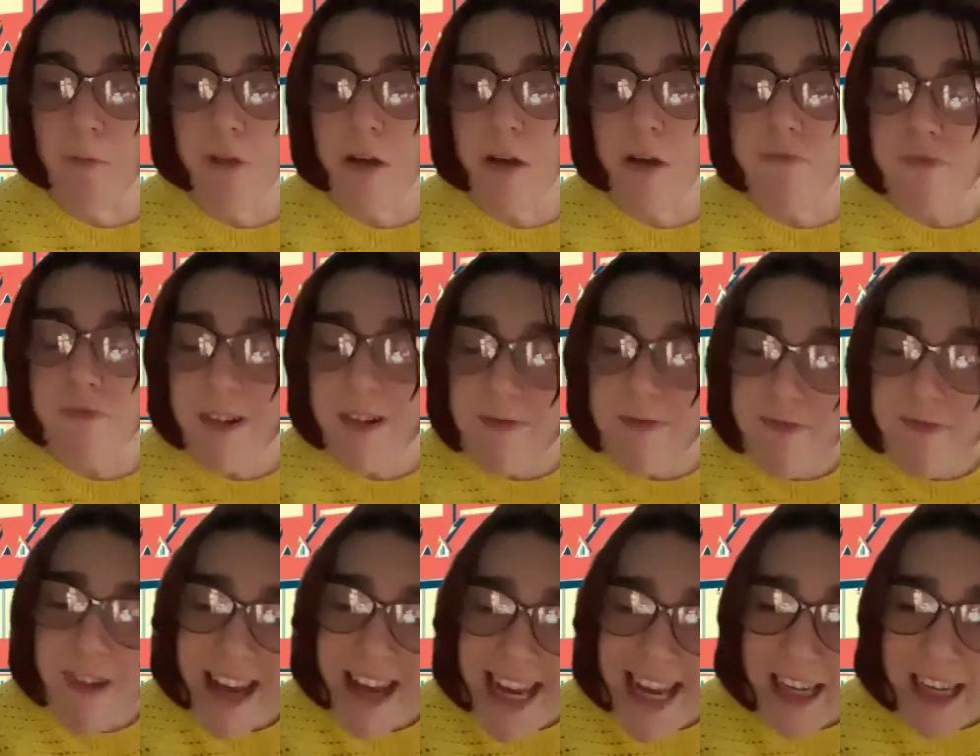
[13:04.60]
Um,
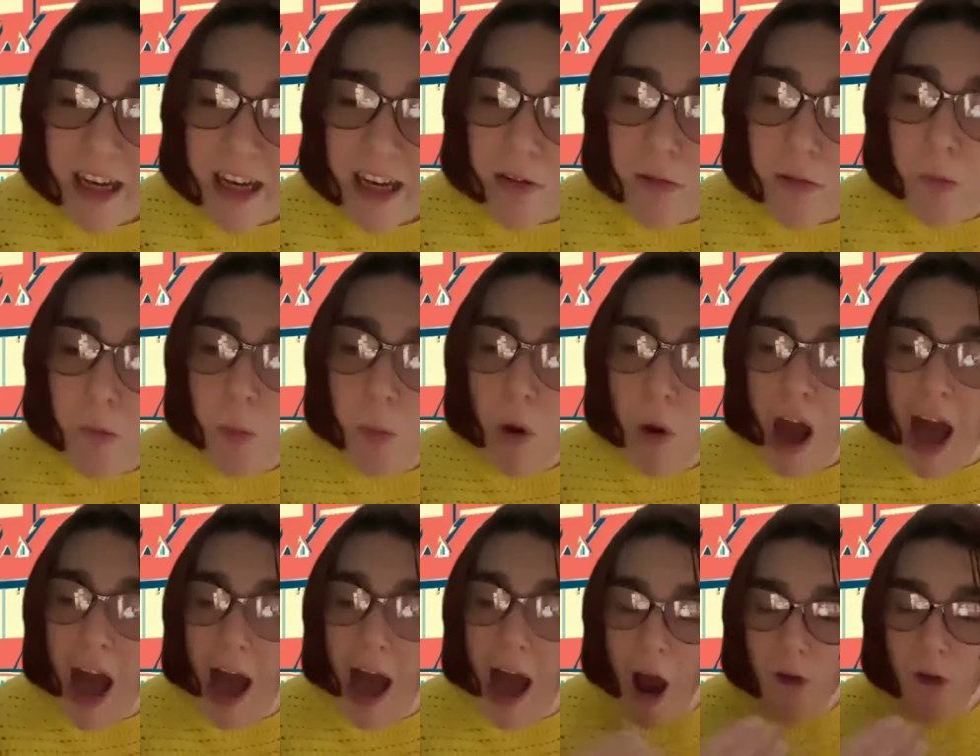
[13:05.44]
Regan,
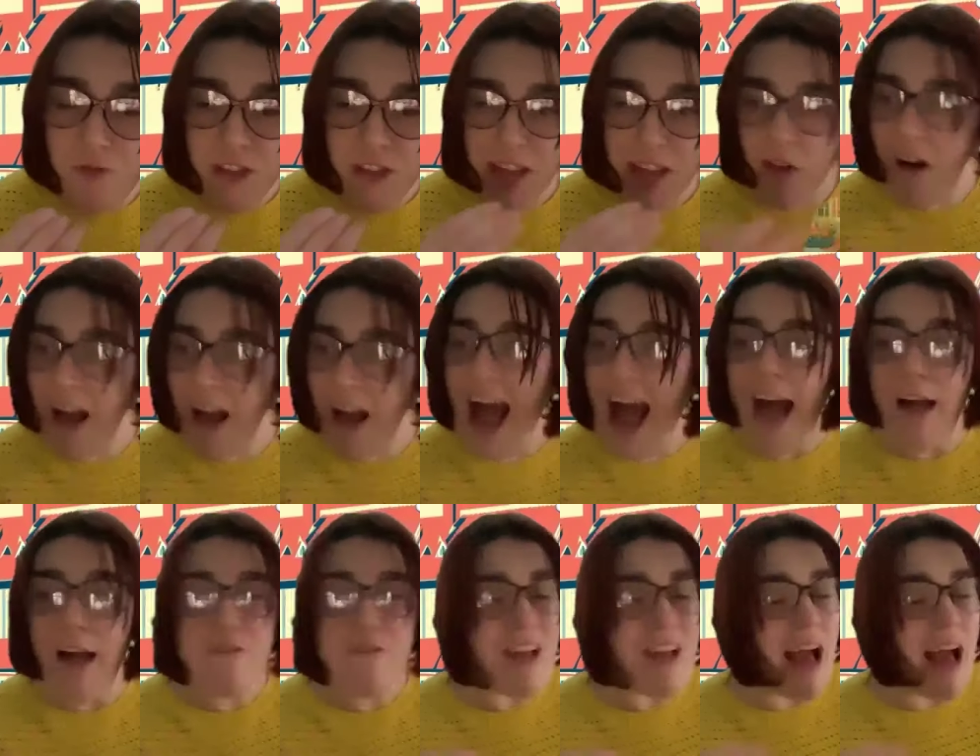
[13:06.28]
what obviously
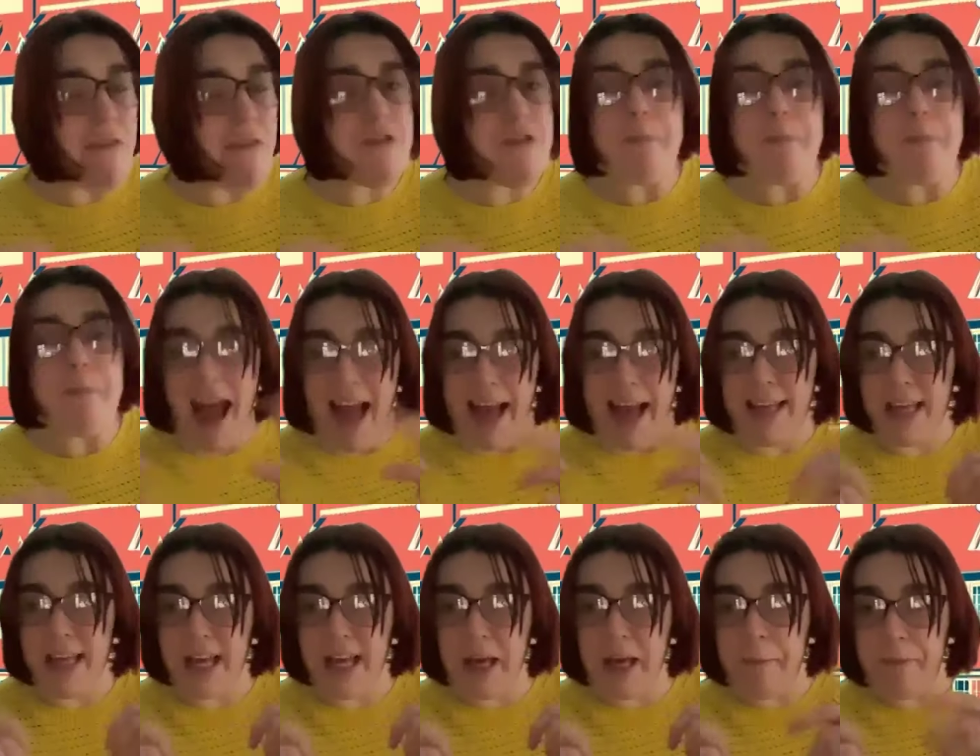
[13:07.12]
I've never met
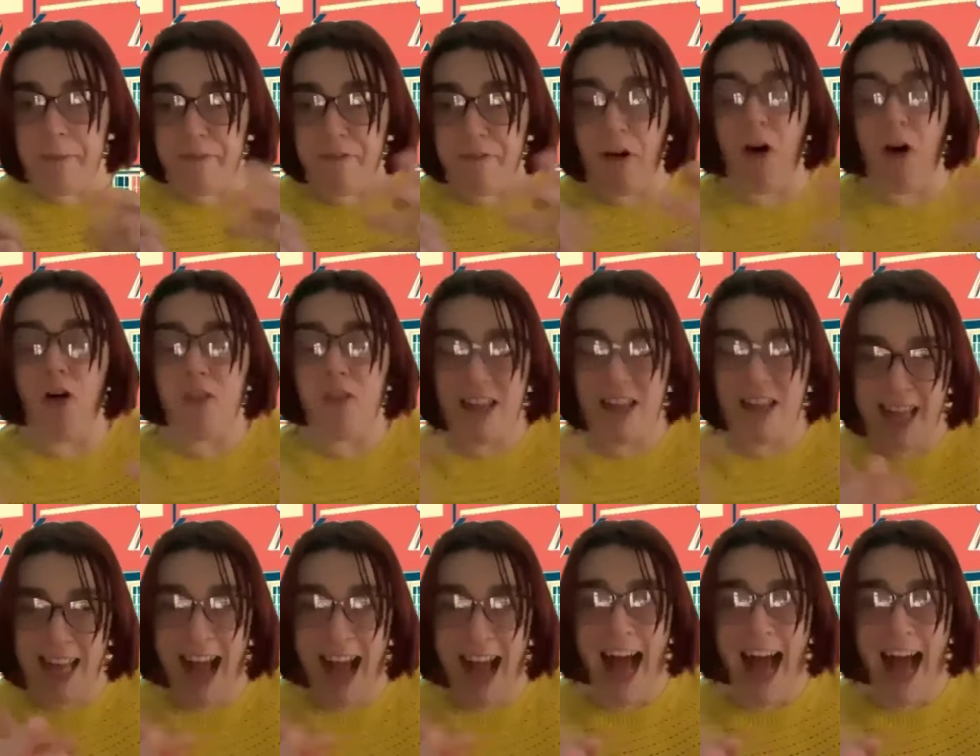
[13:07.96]
you before
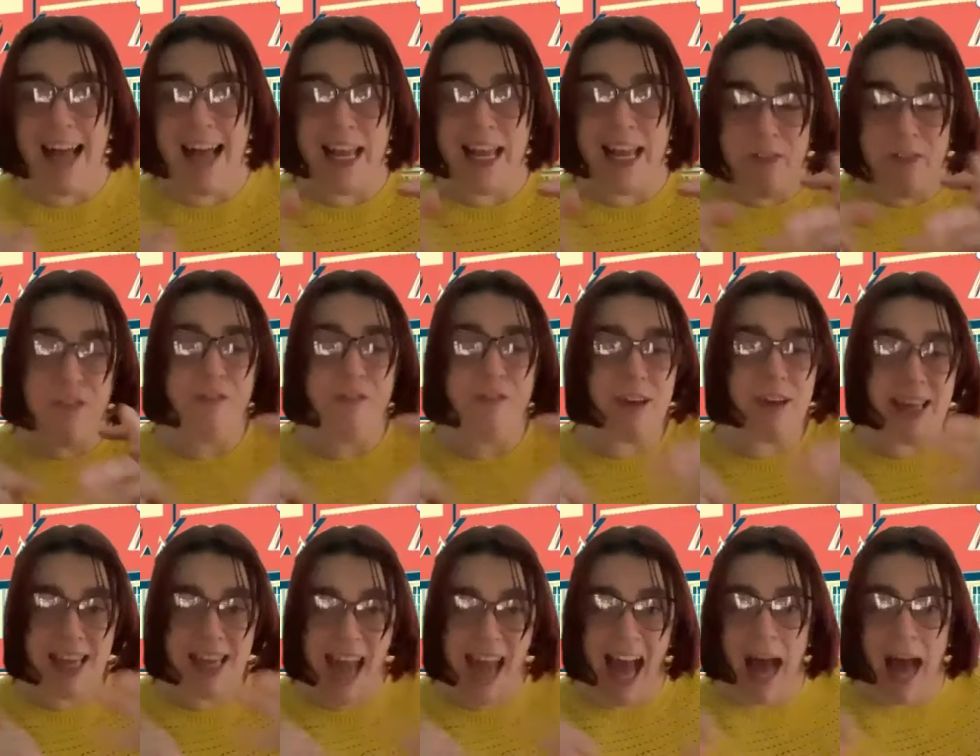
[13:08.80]
tonight. is the
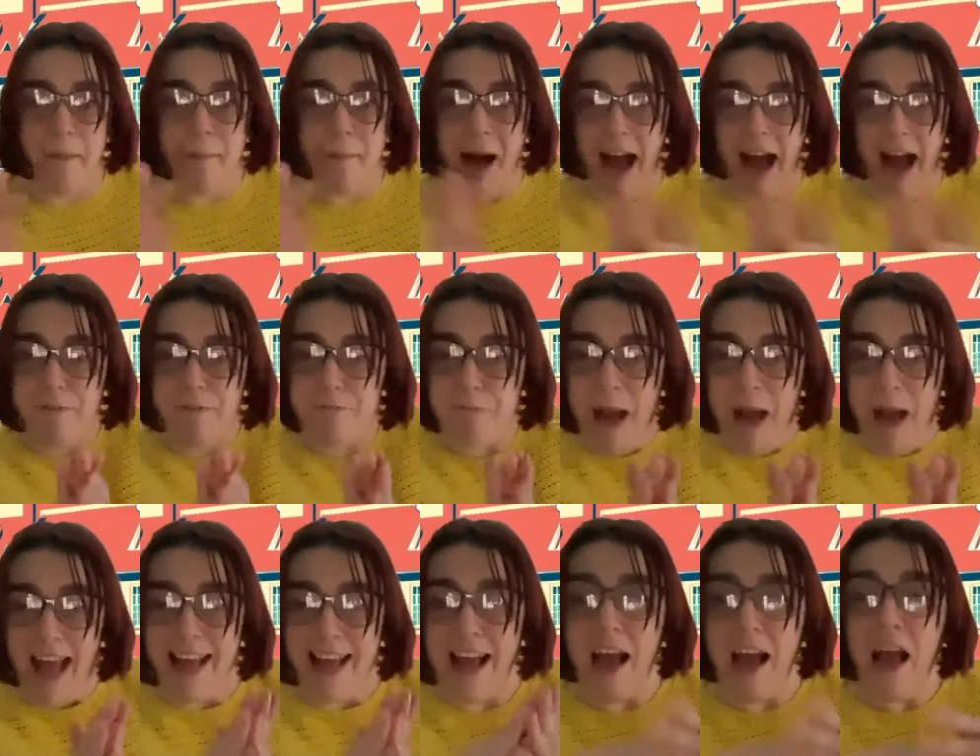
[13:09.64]
first time I've
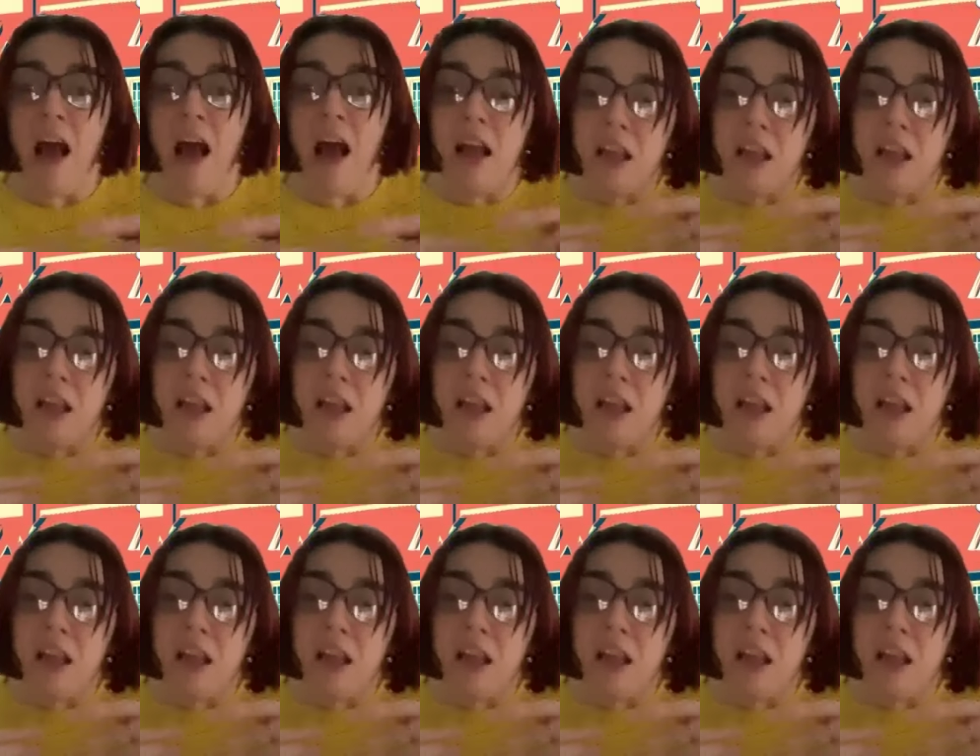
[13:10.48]
met you.